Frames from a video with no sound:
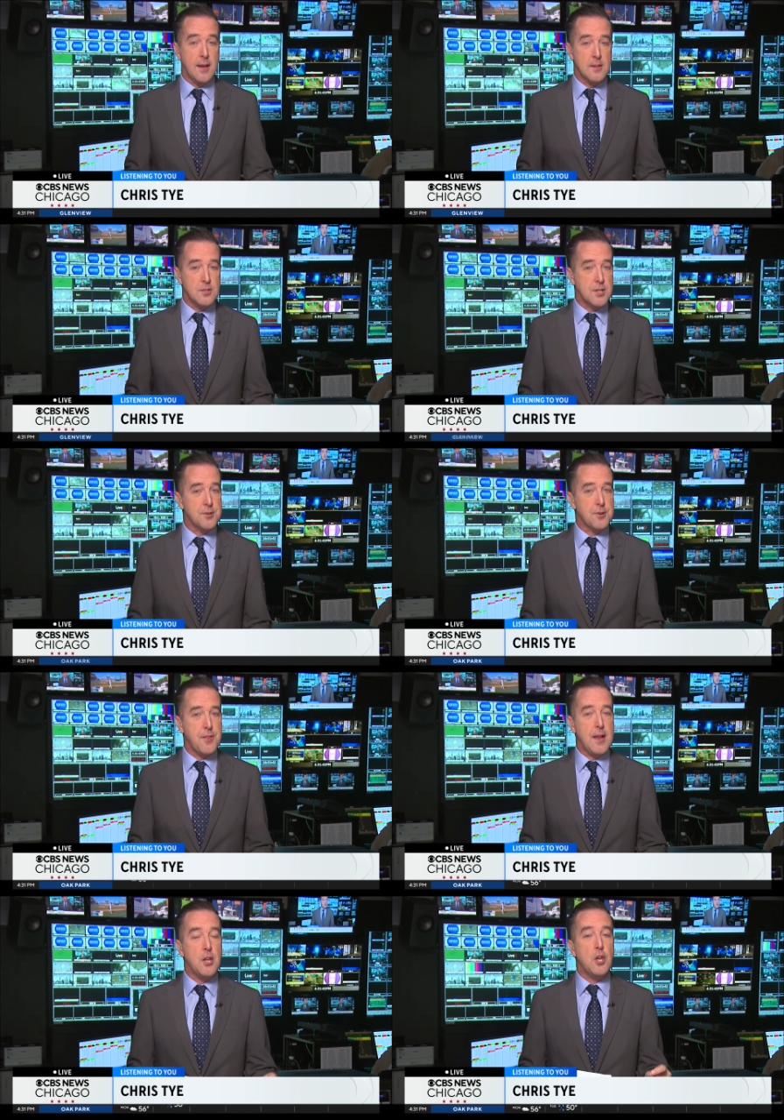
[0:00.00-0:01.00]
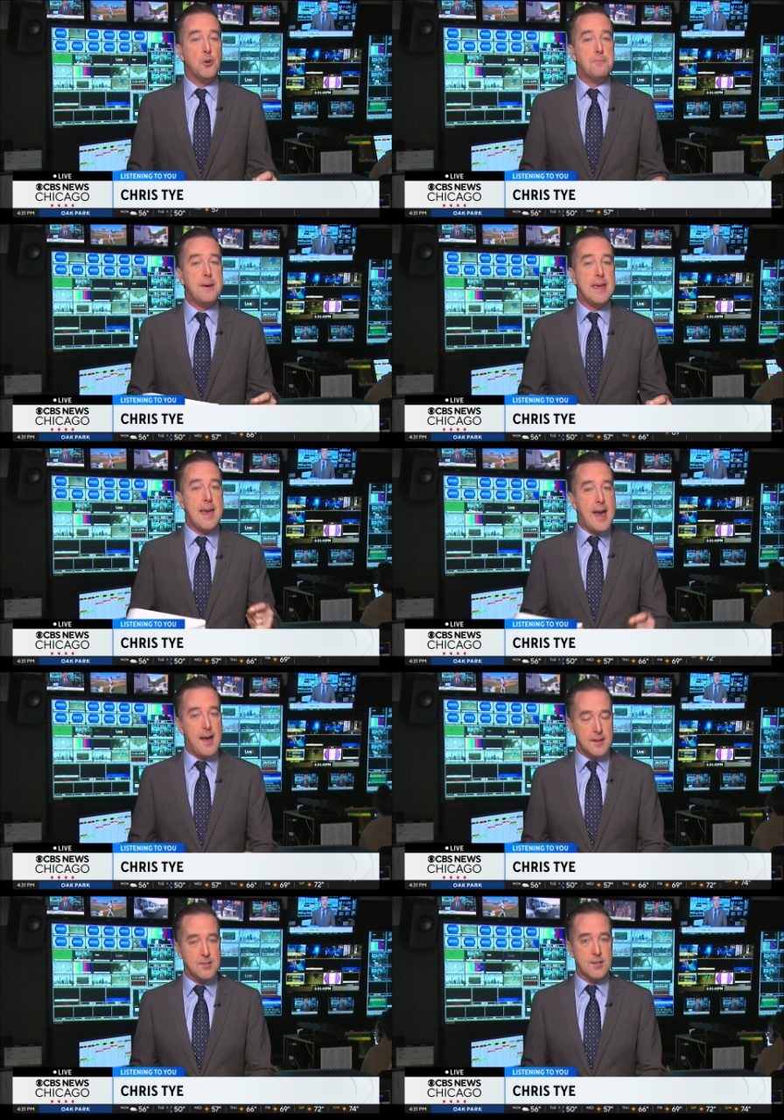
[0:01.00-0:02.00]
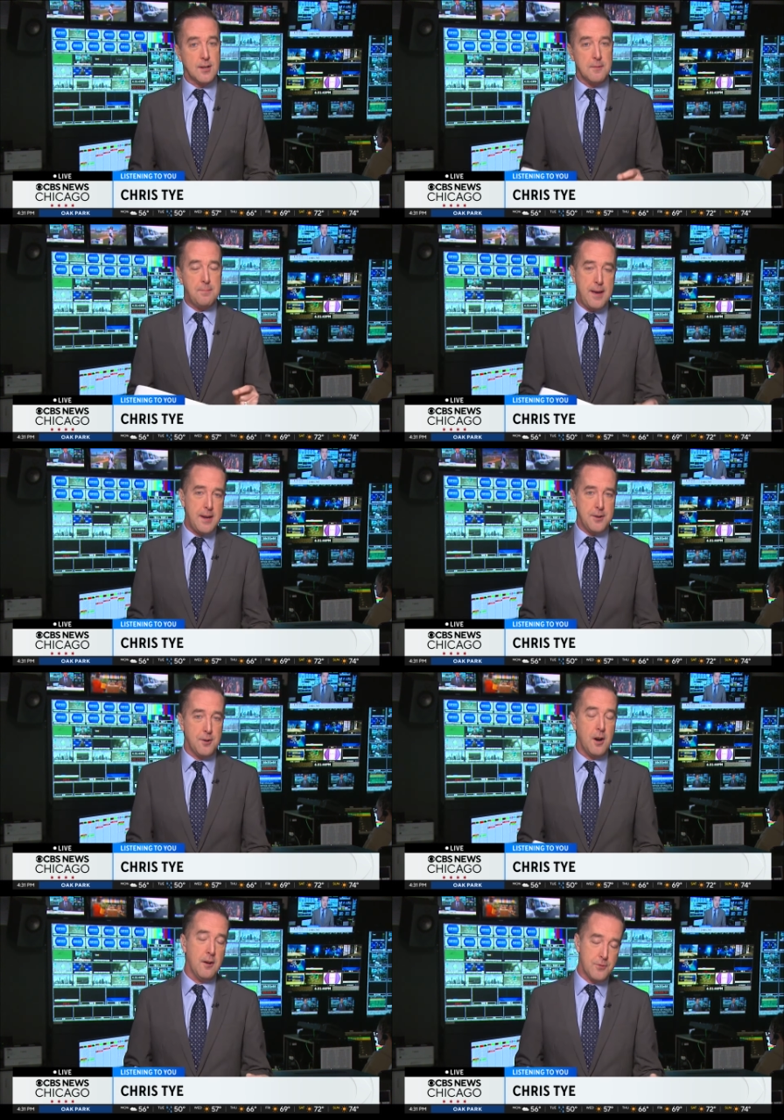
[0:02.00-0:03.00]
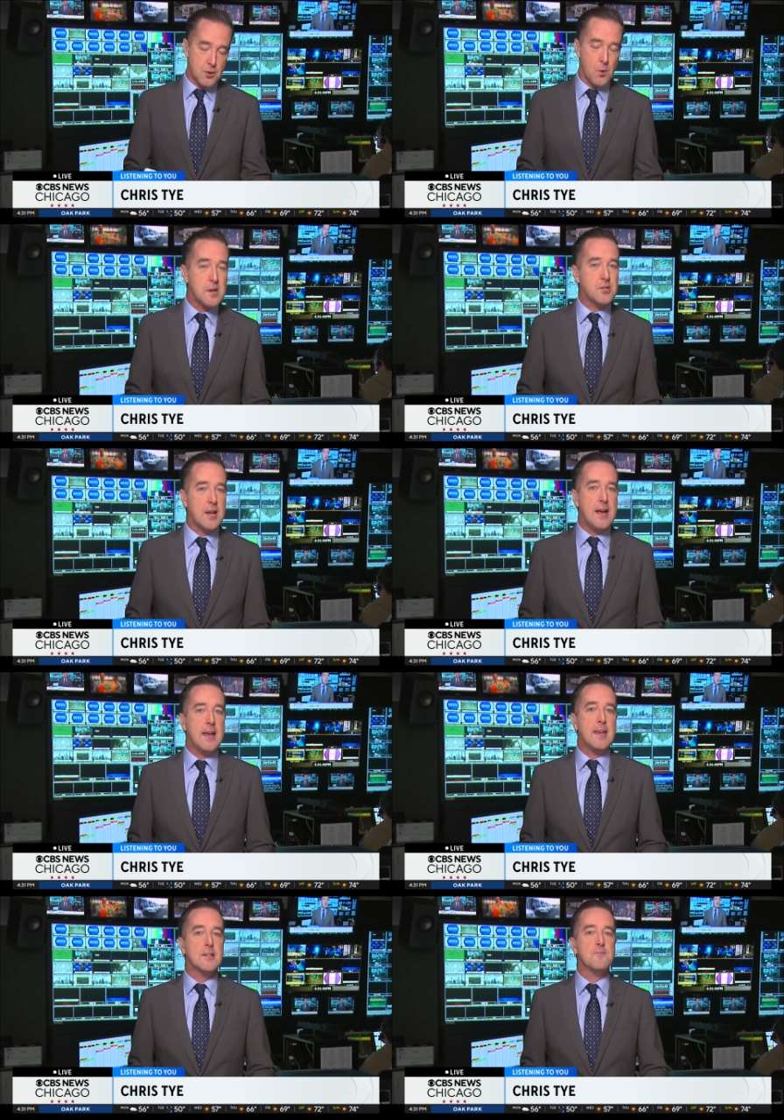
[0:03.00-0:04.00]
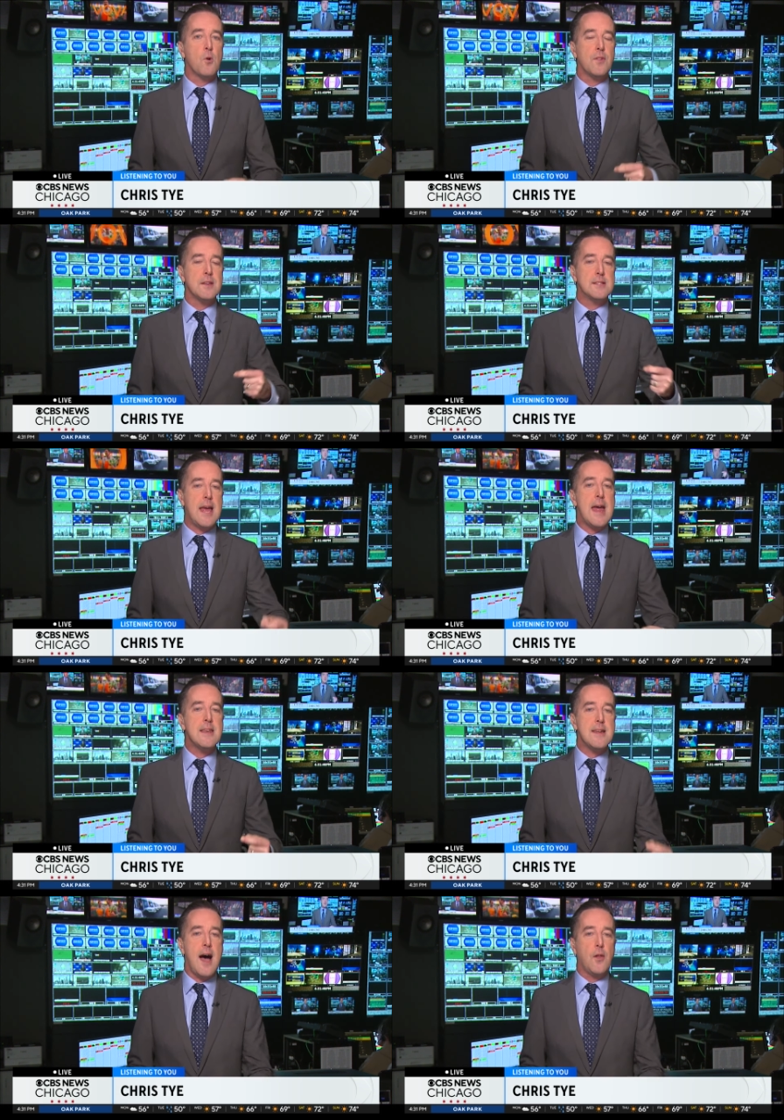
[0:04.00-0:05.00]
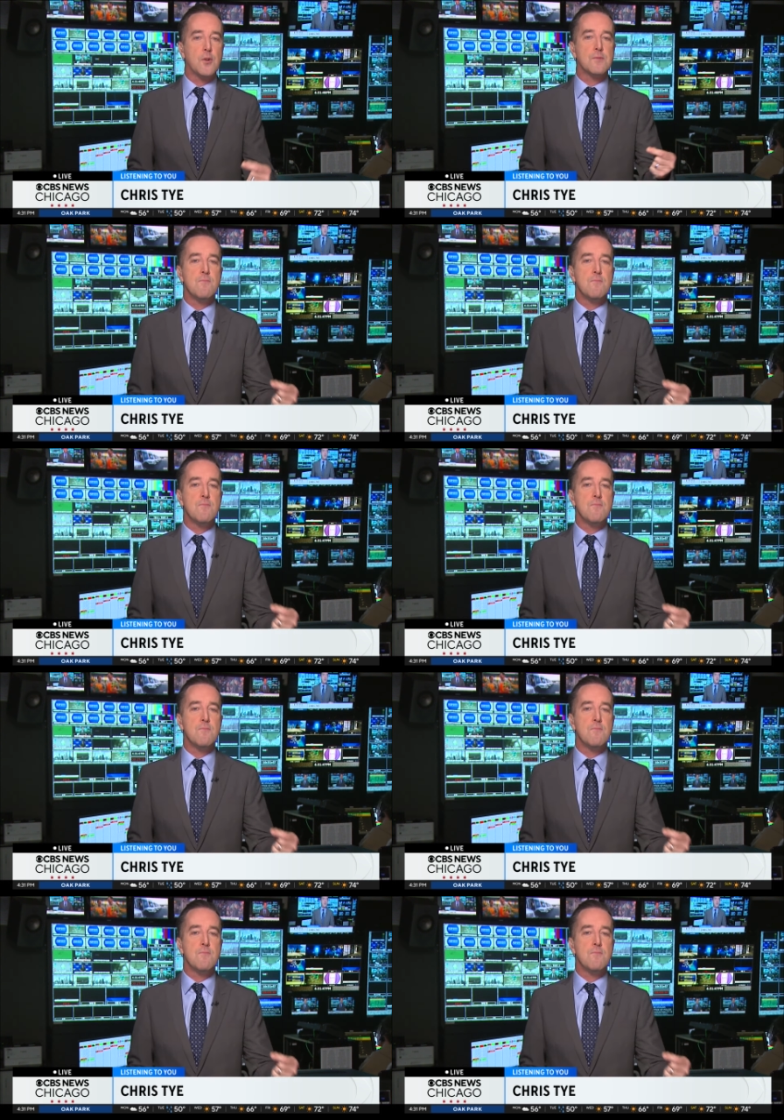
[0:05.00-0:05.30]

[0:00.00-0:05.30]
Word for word: Consider that UPS, a competitor of sorts, is more than $10